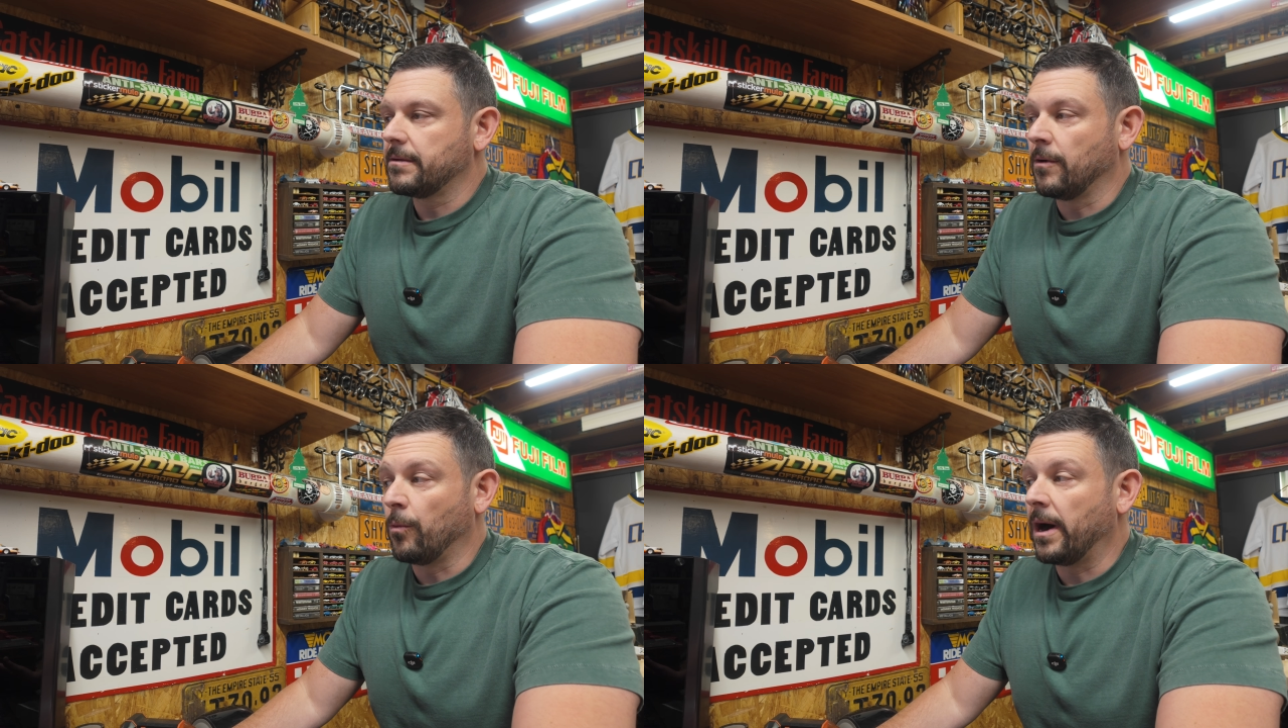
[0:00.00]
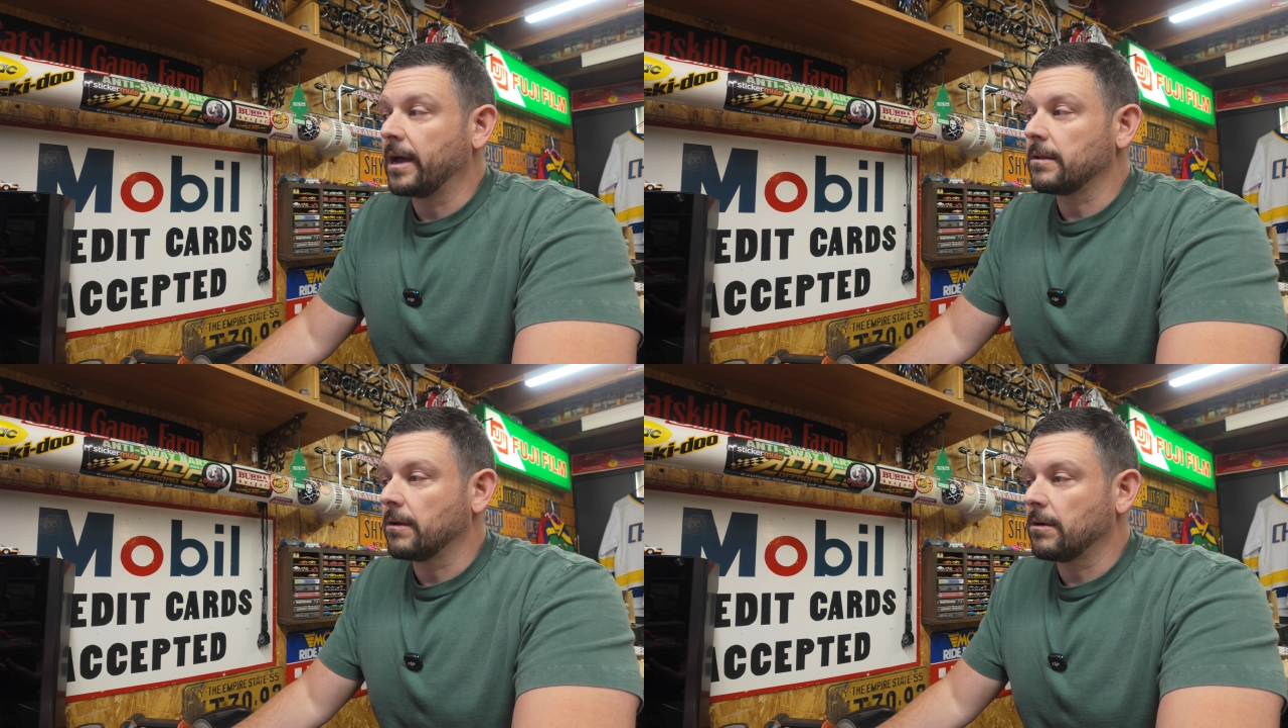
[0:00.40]
a
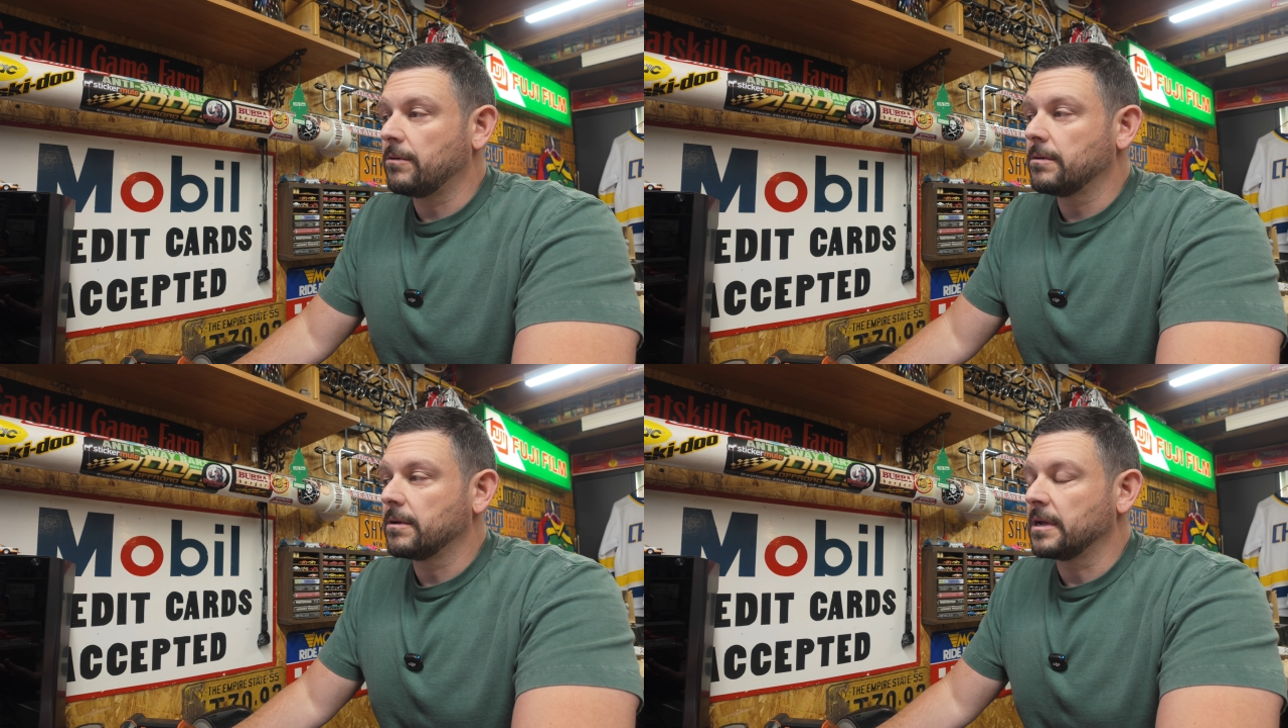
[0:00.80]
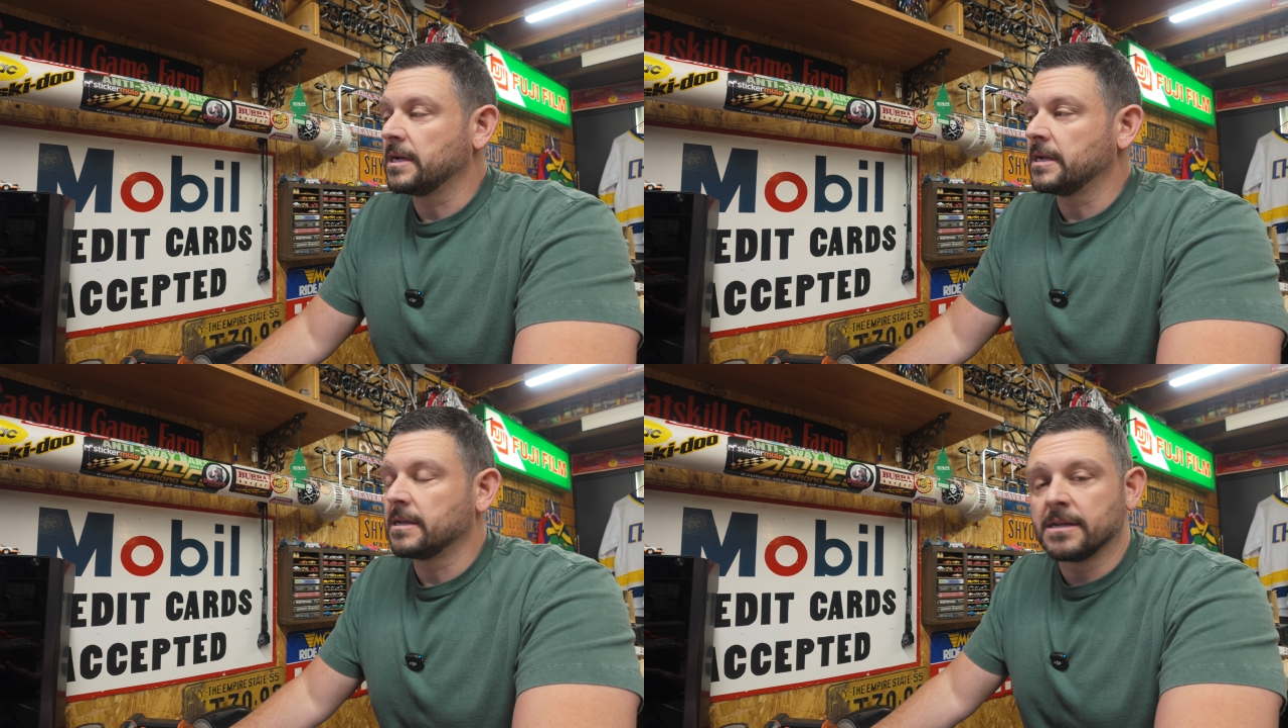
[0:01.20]
while ago
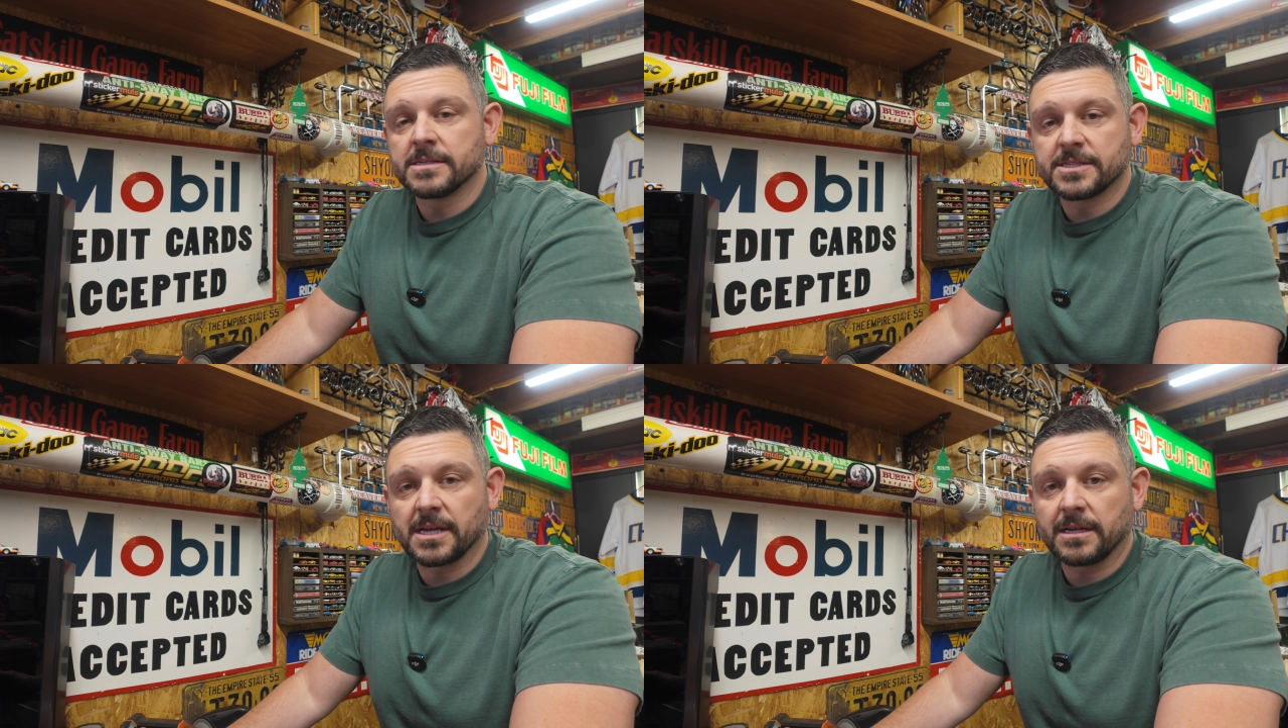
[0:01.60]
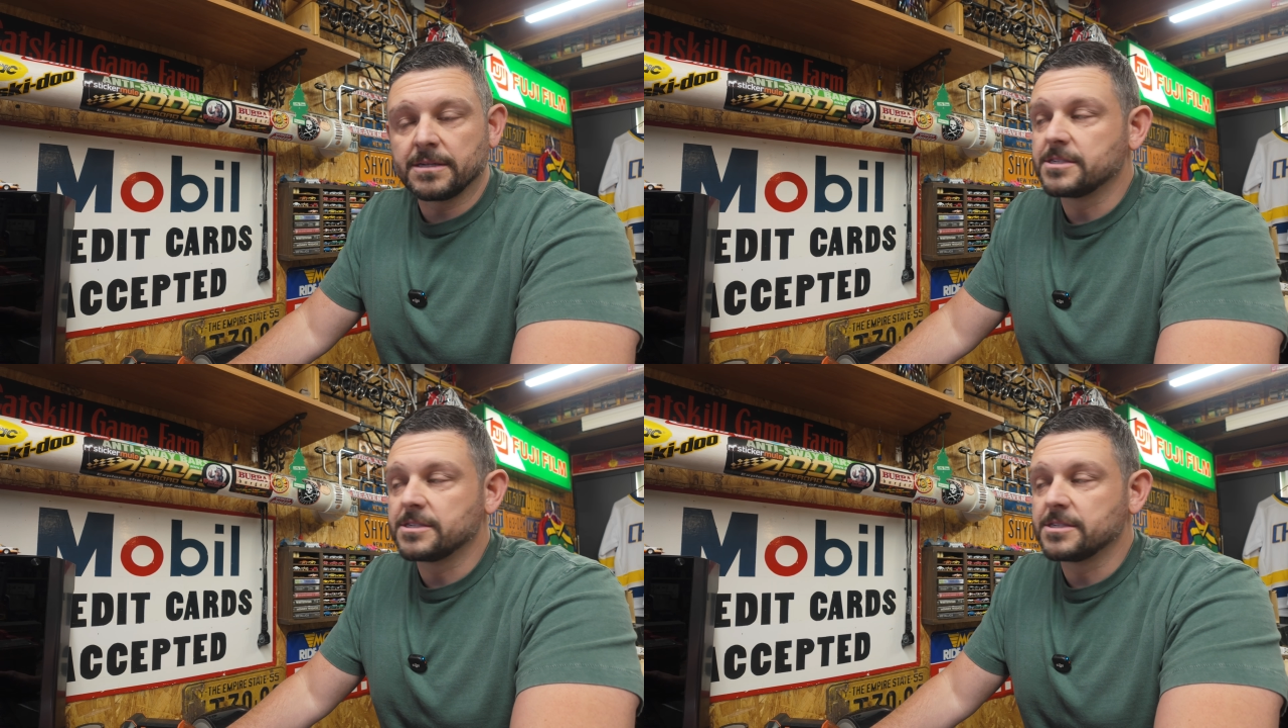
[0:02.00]
and it didn't sell,